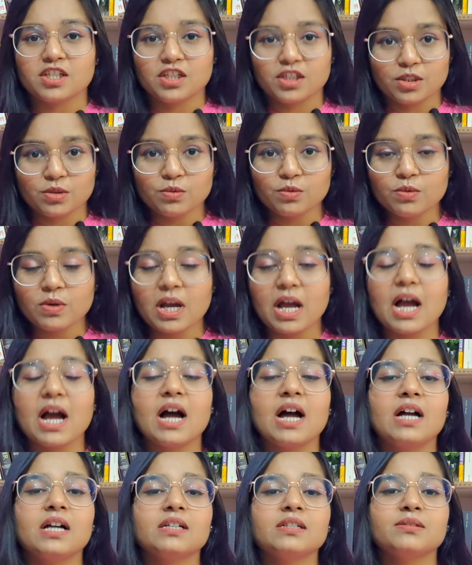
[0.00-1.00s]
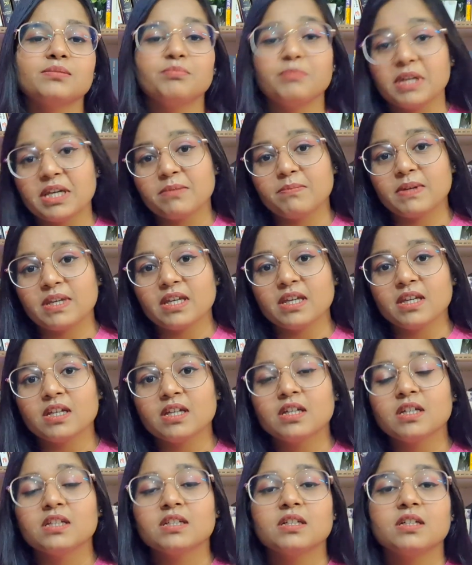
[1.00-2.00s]
you, and maybe
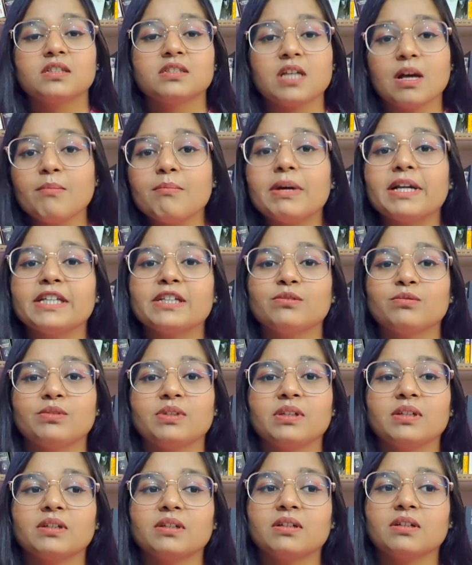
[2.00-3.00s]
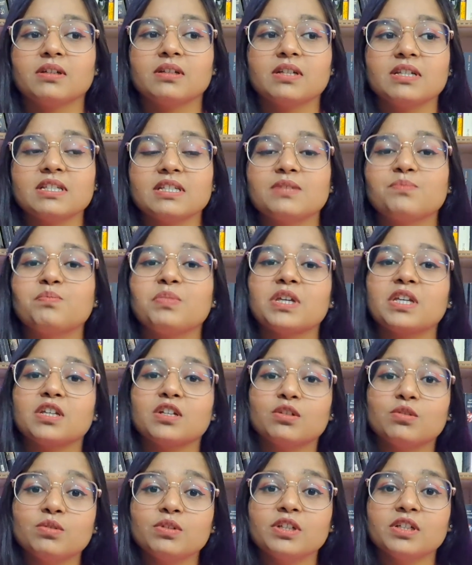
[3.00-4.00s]
somebody you think is
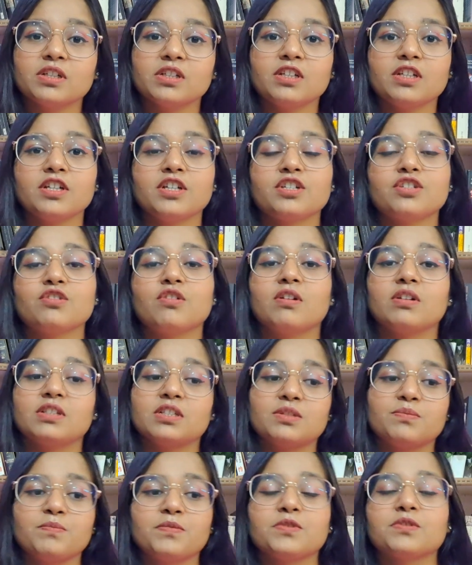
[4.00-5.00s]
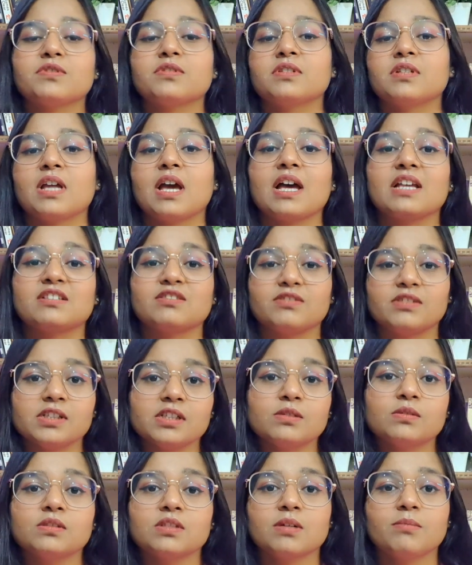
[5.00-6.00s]
speaking good English or this person has really
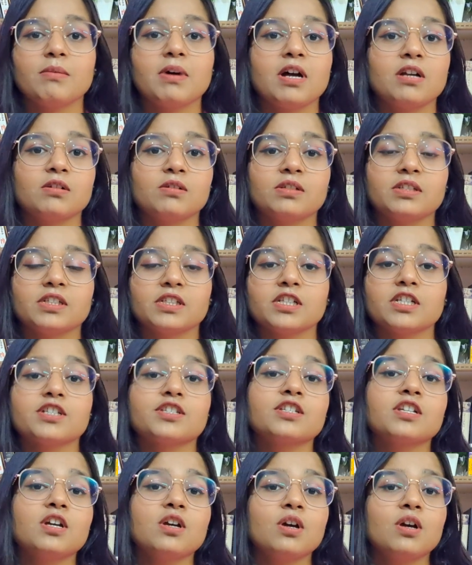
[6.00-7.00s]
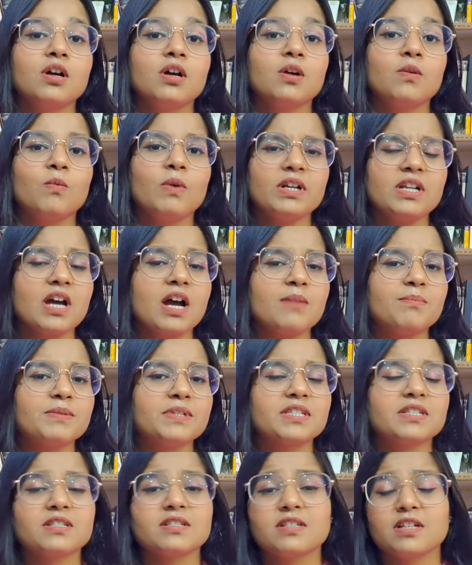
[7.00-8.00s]
good command on English, what
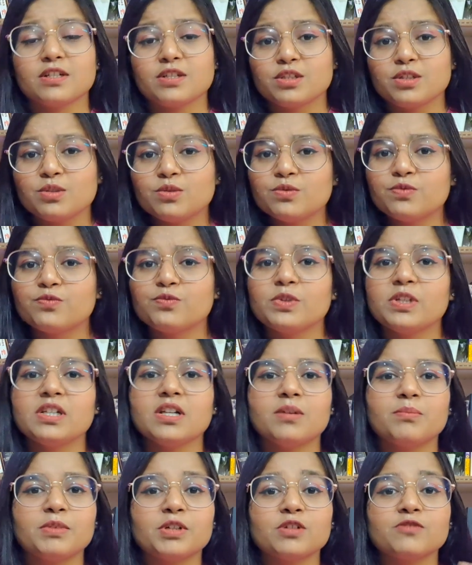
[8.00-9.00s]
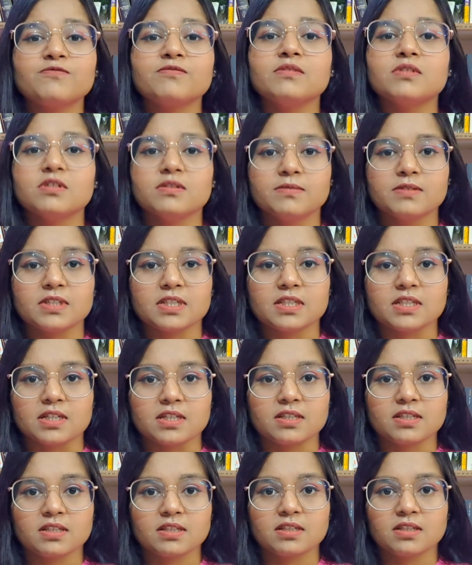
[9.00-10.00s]
happens is that you feel a bit of
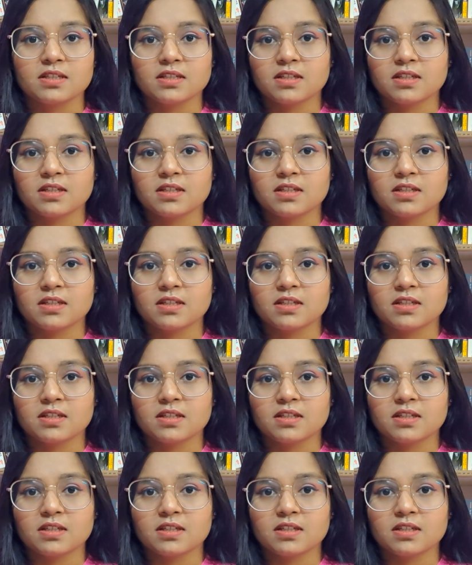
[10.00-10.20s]
nervousness.